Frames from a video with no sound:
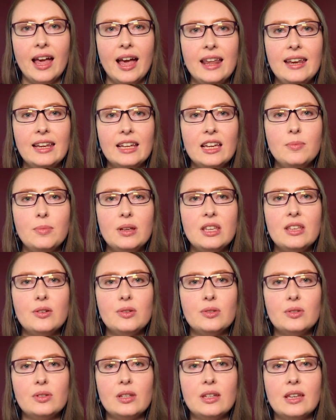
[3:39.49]
and it can be
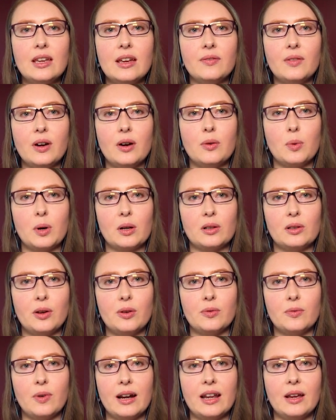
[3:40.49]
used to give a
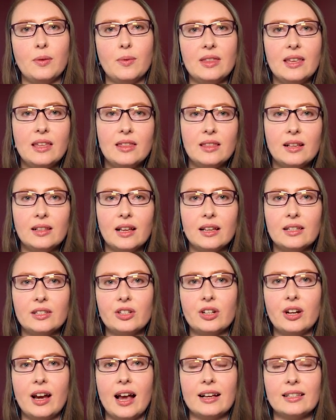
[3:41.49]
workload running within the
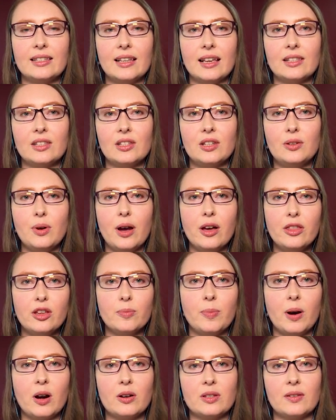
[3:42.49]
cluster access to
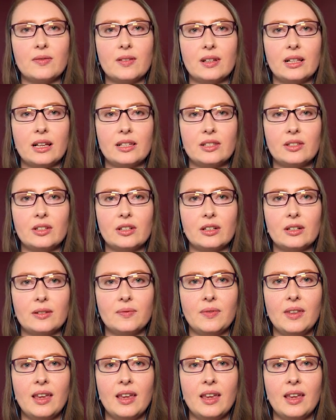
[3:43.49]
other parts of the cluster.